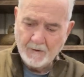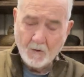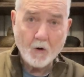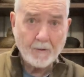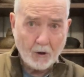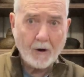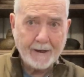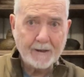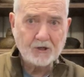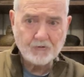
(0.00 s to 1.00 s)
or
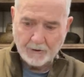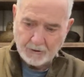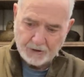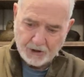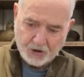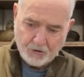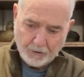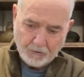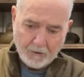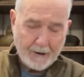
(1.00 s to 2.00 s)
get a drill and just
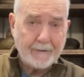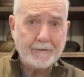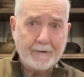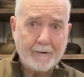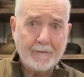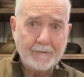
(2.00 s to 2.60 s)
drill right in there